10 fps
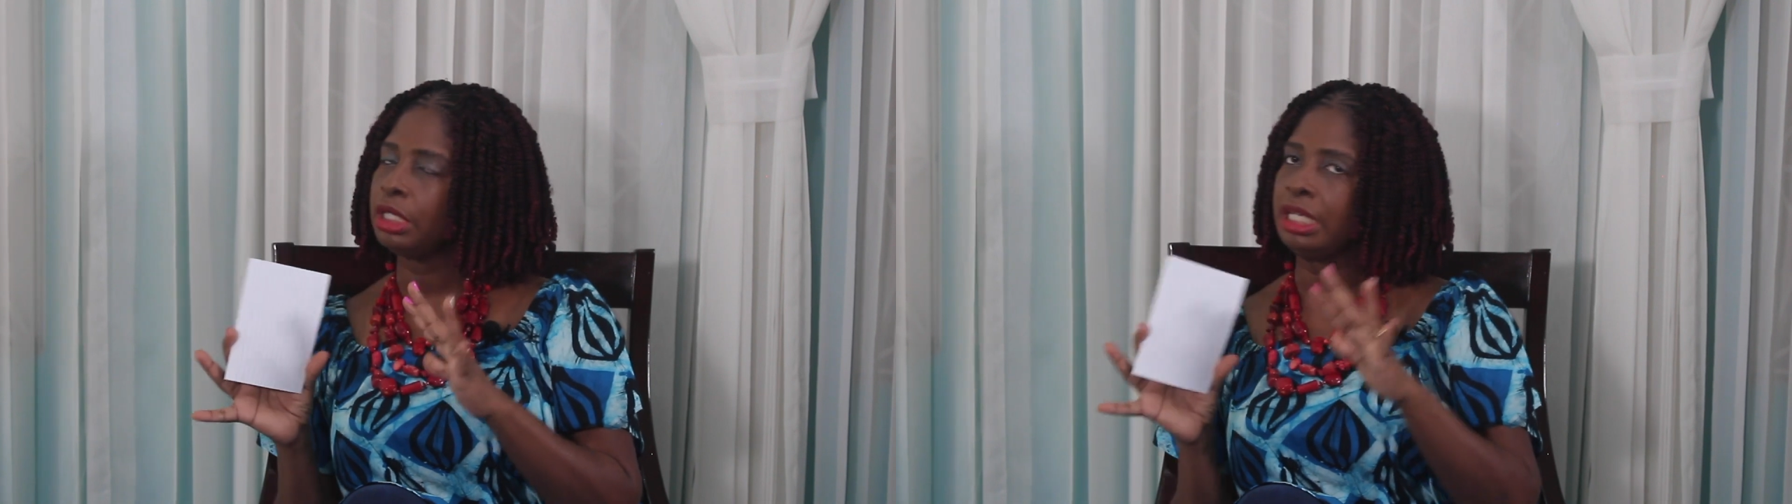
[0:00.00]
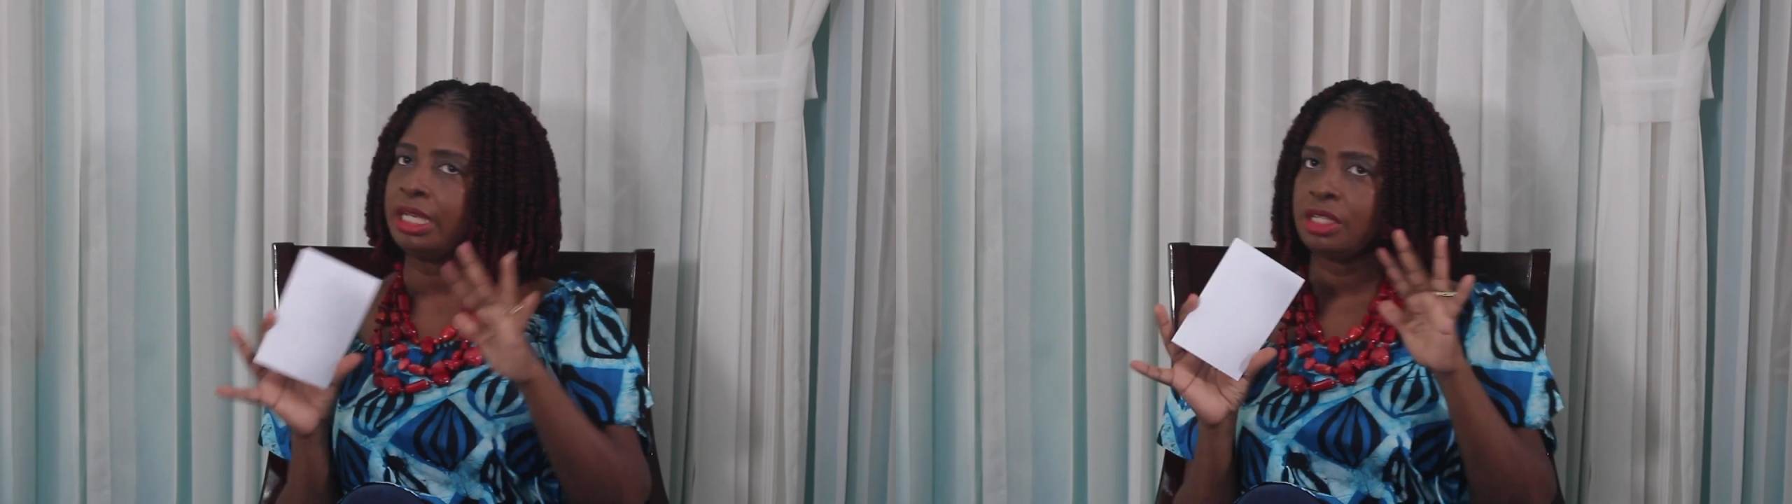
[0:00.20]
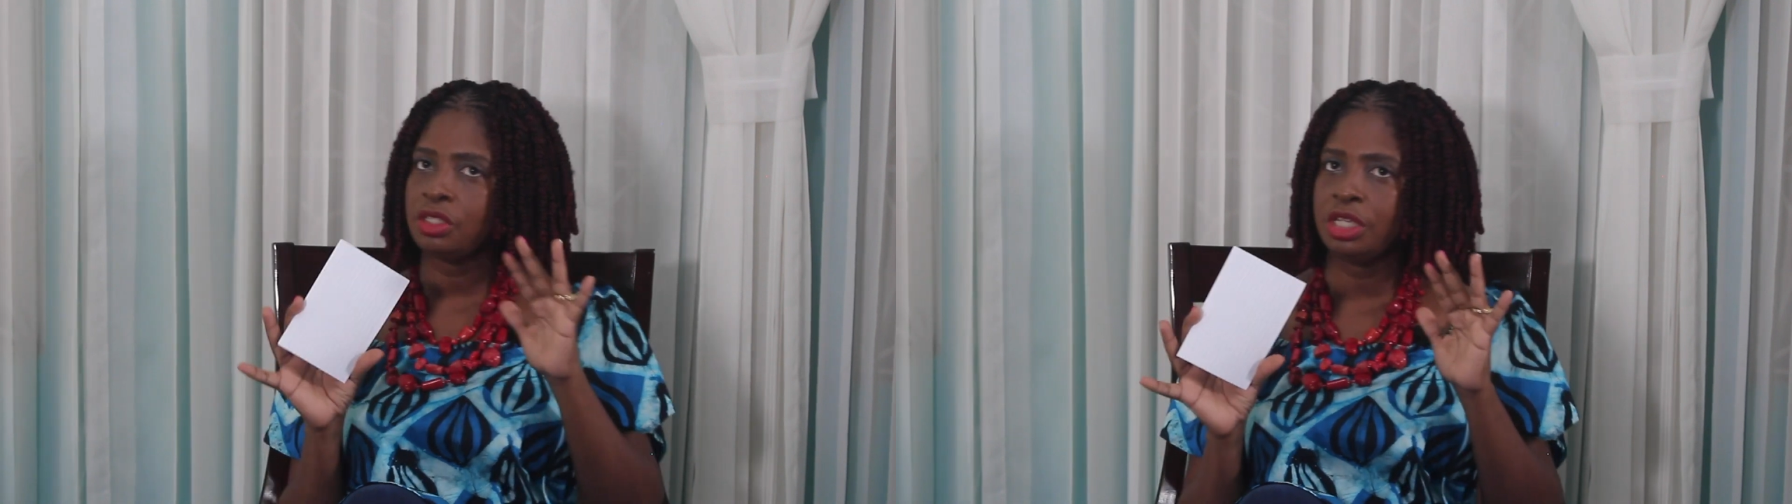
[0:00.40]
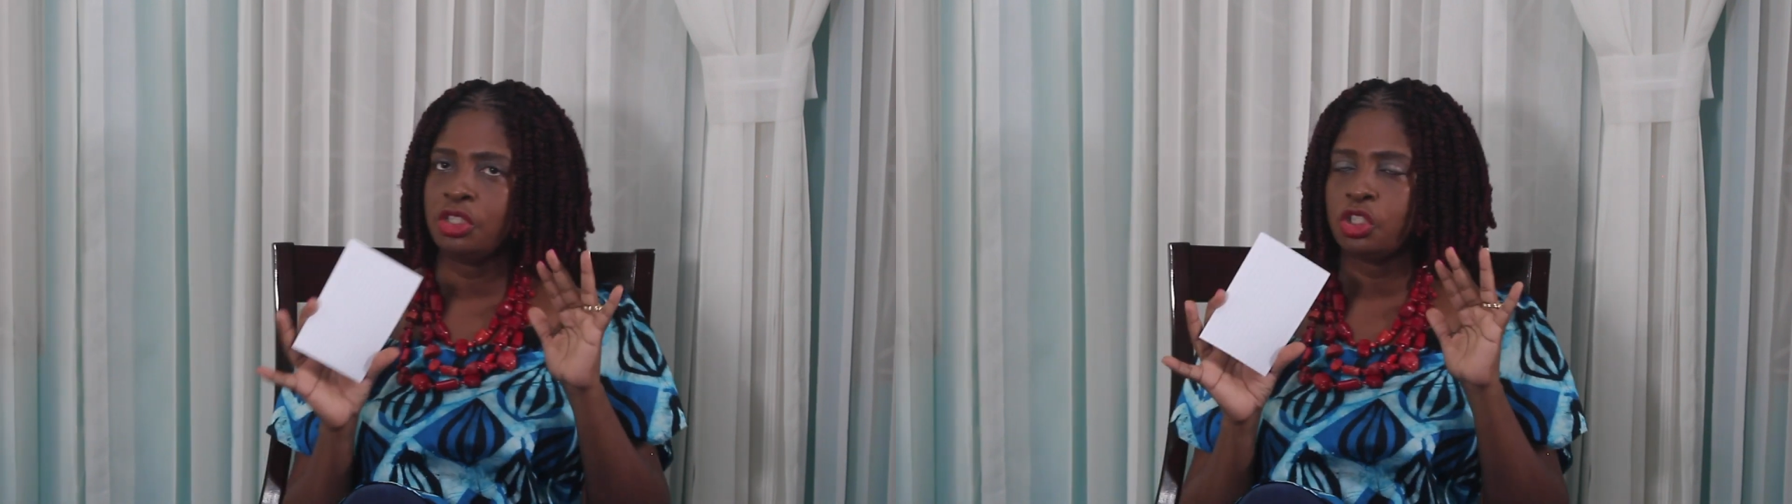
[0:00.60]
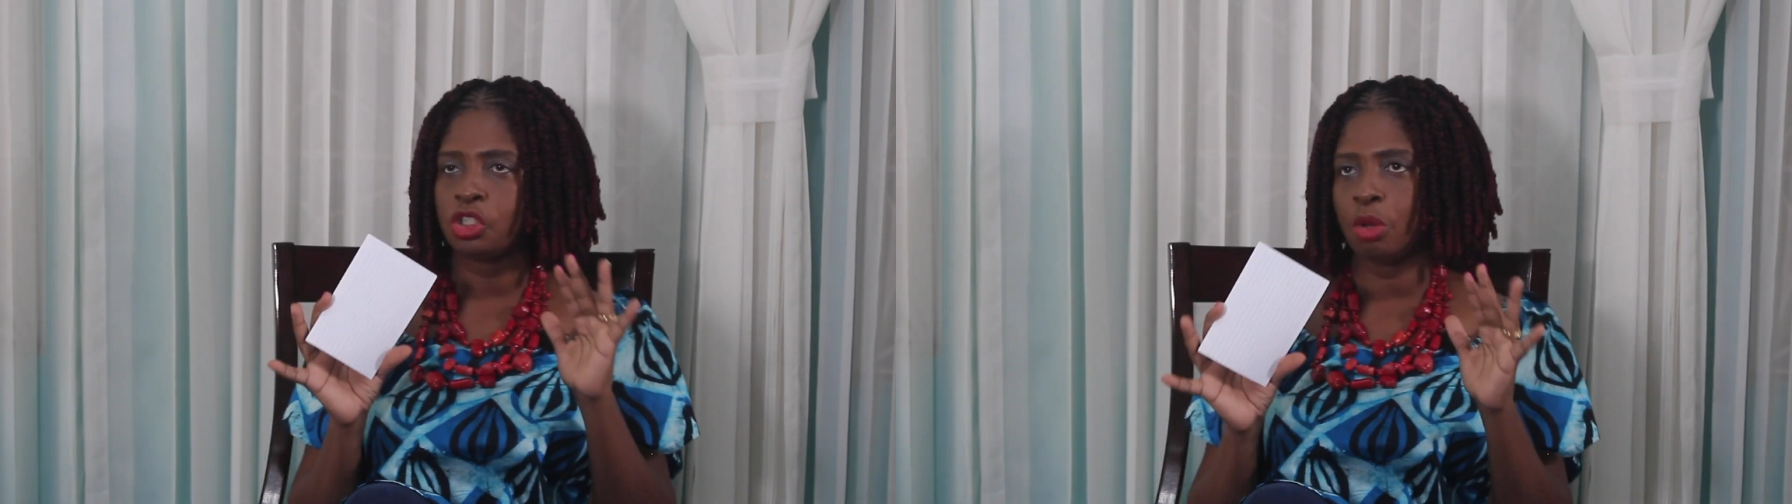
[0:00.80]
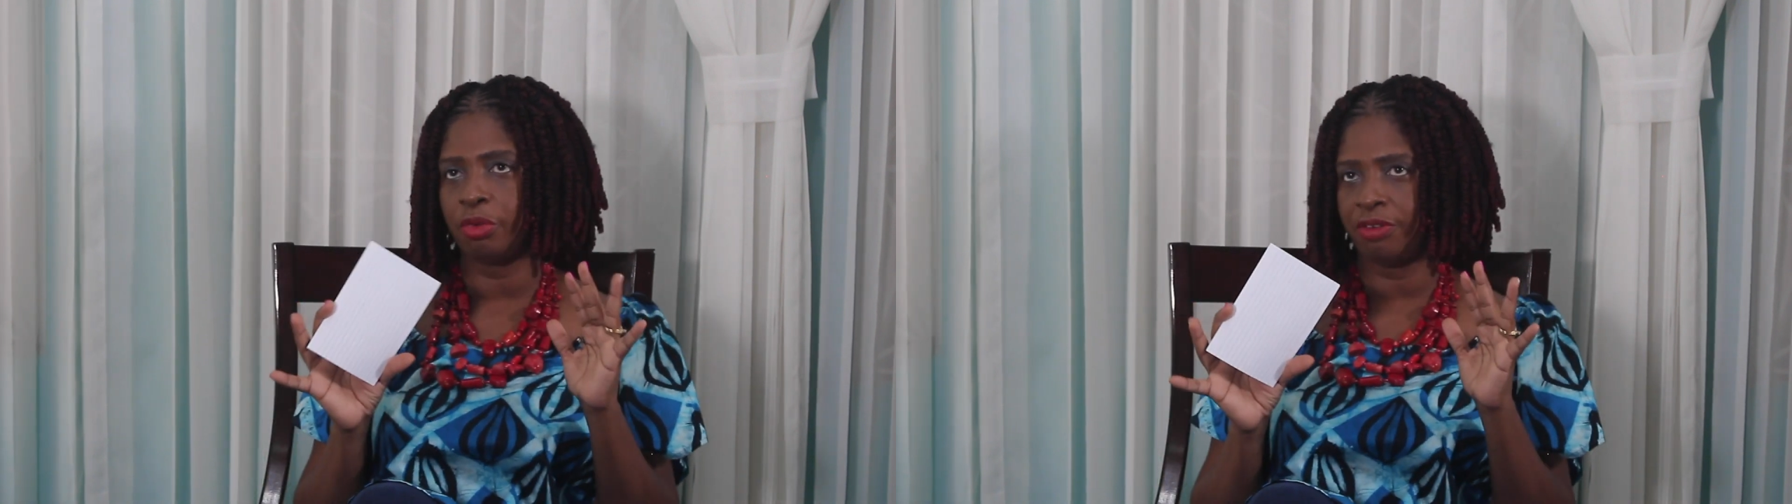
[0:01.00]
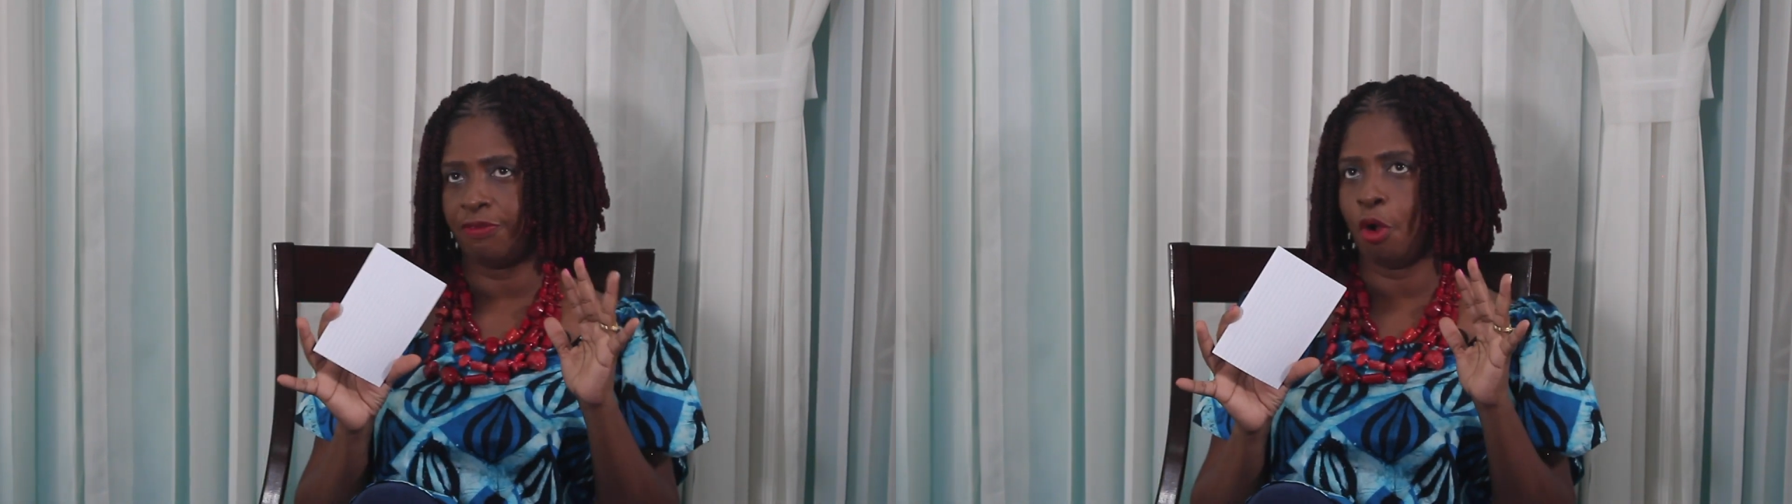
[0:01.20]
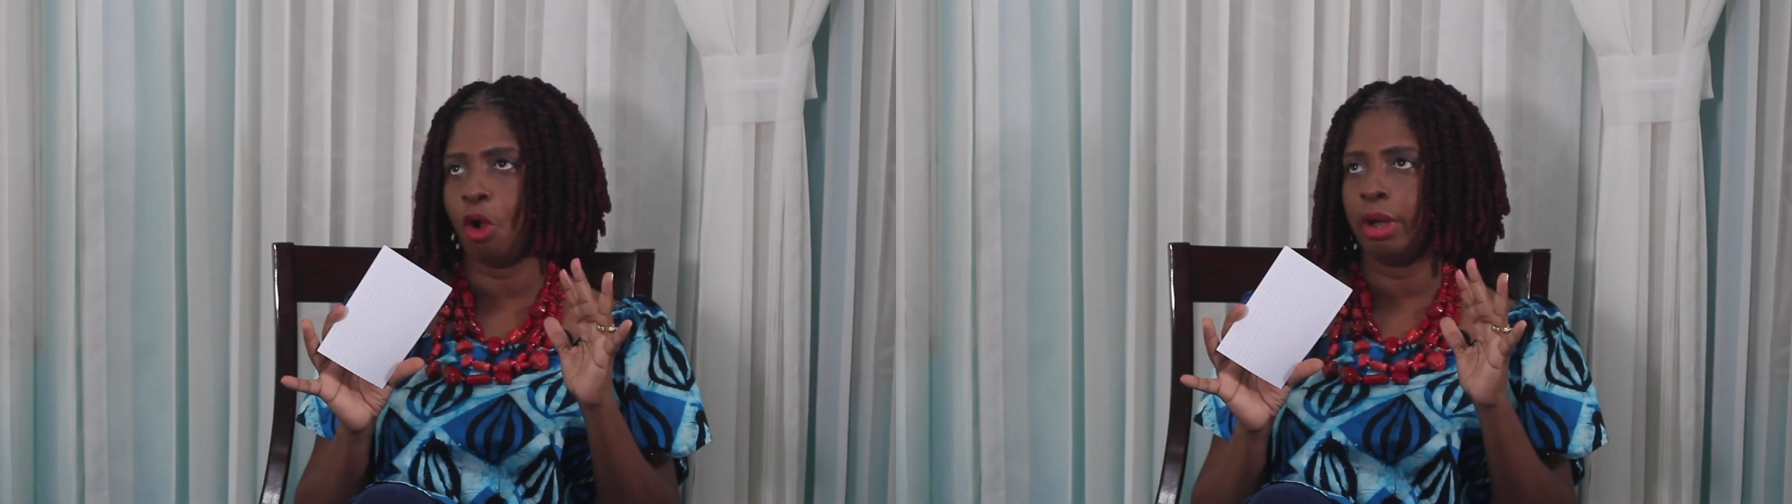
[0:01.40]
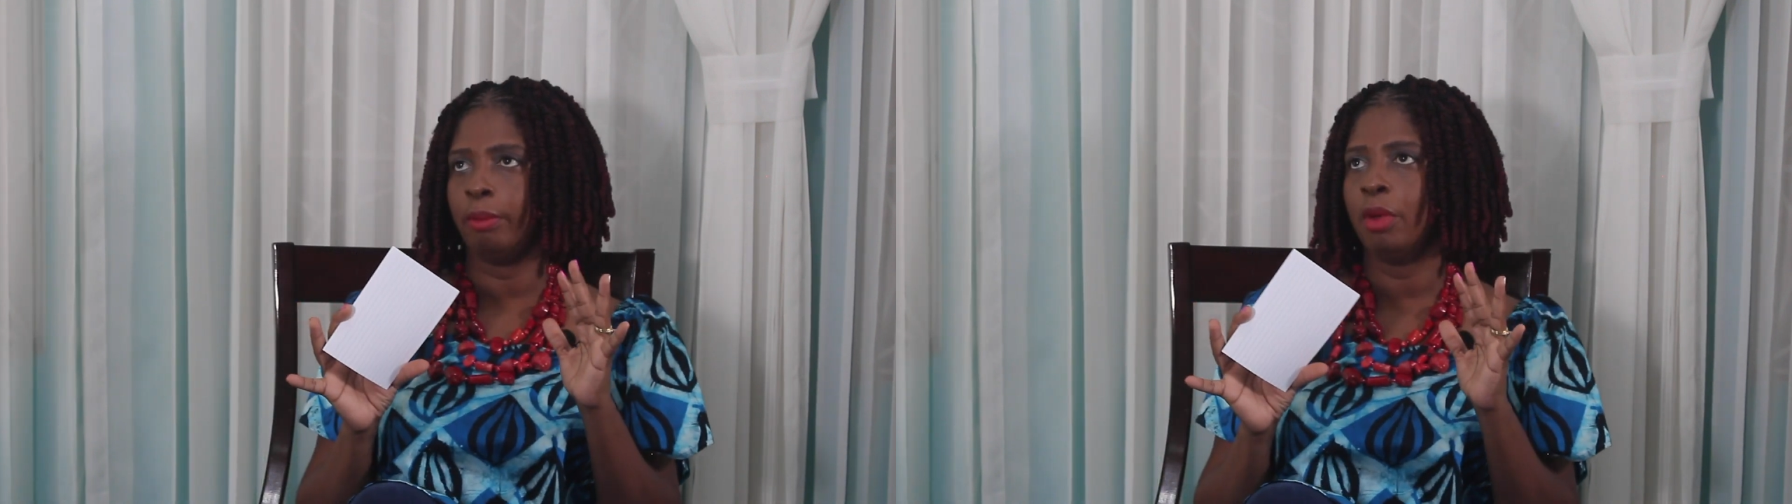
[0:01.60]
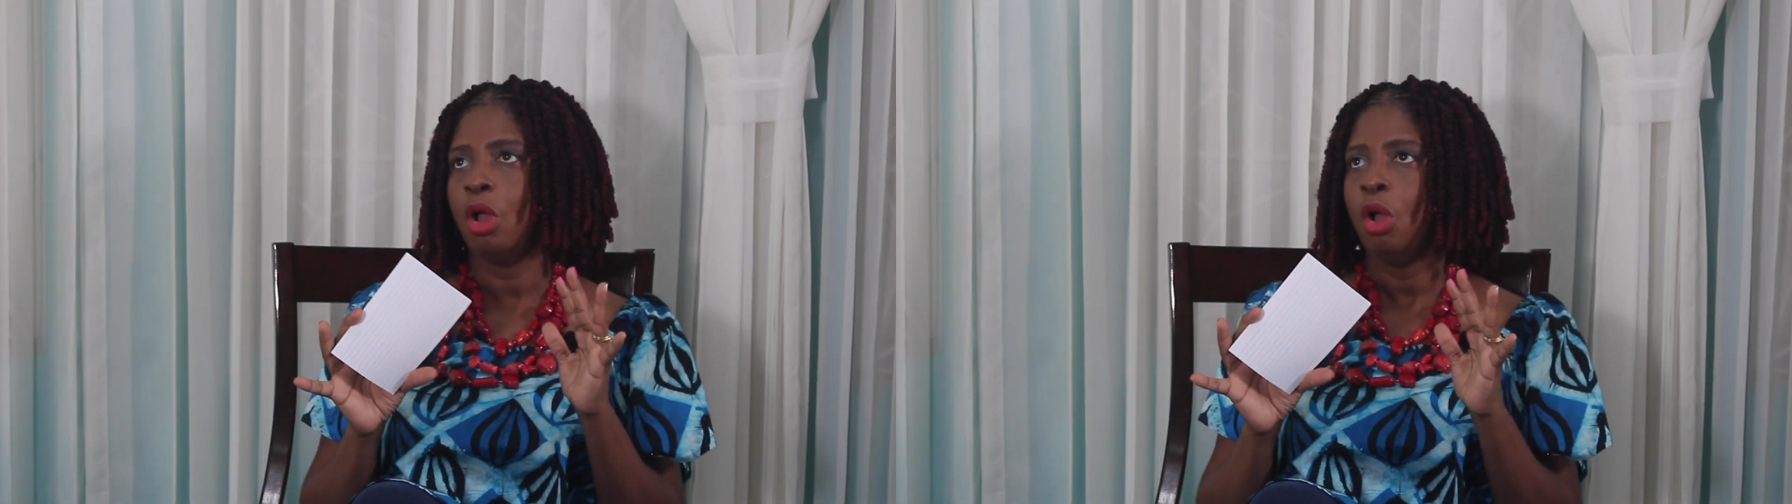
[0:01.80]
in summary form,